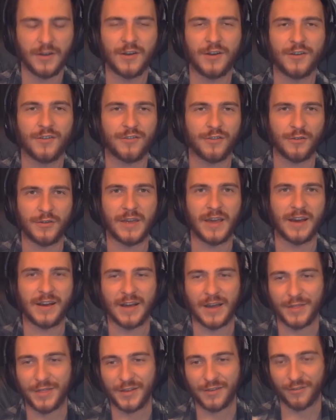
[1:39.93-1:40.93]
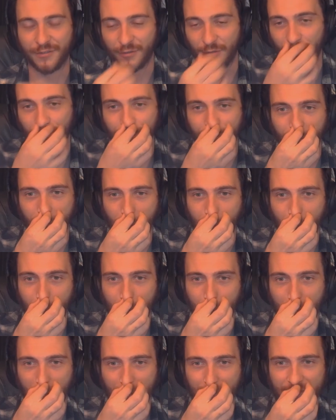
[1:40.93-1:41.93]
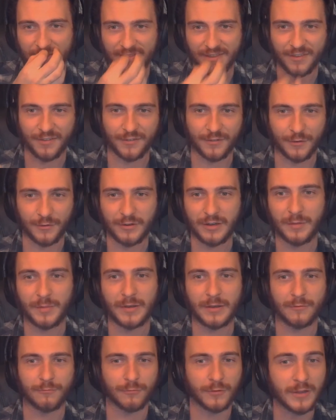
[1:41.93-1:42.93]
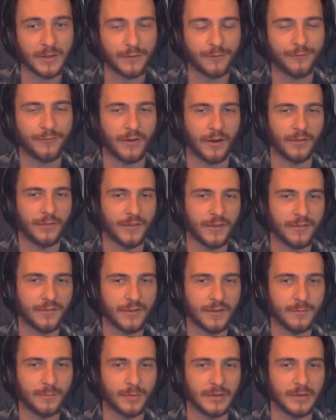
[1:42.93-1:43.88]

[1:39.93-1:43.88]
So yeah, I think so far, I think this is going to be a really fun listen,